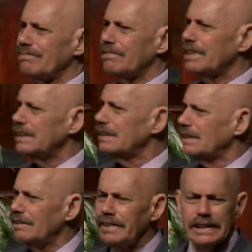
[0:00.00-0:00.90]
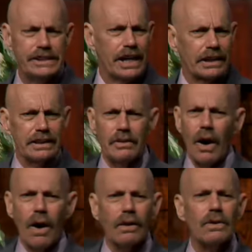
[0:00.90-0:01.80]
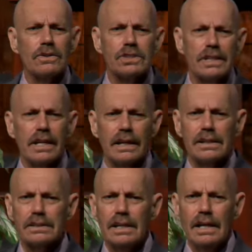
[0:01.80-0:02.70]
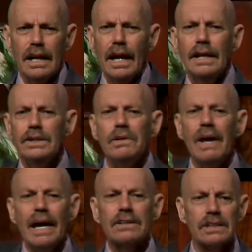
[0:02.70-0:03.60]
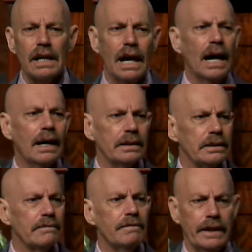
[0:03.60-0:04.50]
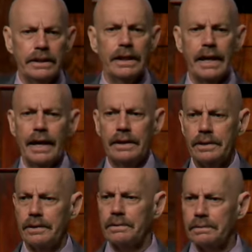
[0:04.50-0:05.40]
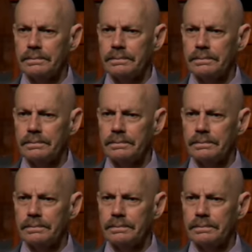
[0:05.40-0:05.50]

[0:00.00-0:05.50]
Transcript: re- rejected, all those things, and you ask God to vindicate you.